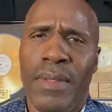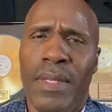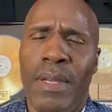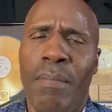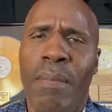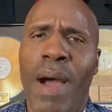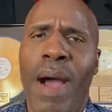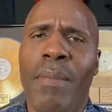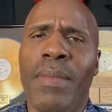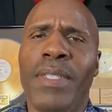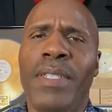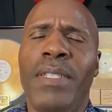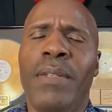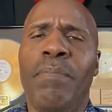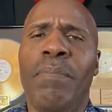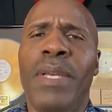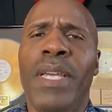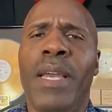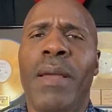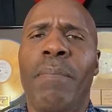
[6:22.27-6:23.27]
Your mama
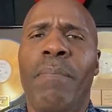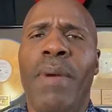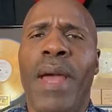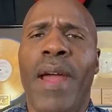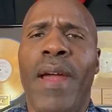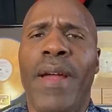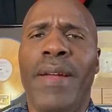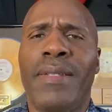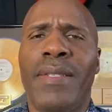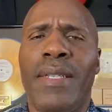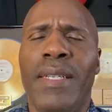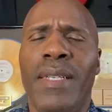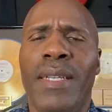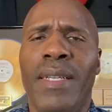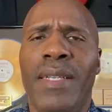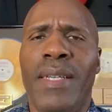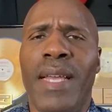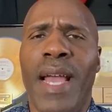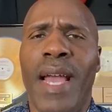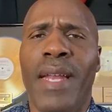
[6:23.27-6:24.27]
should be embarrassed and
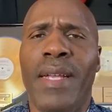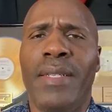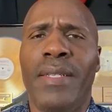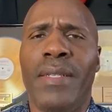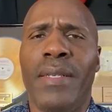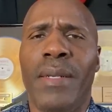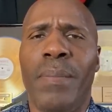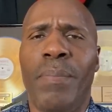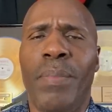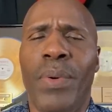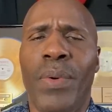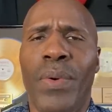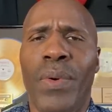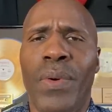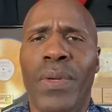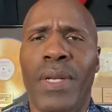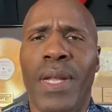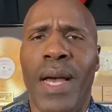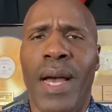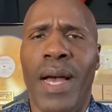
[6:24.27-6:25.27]
your daddy should have
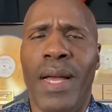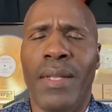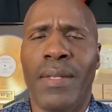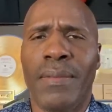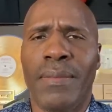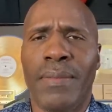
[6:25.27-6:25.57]
pulled out.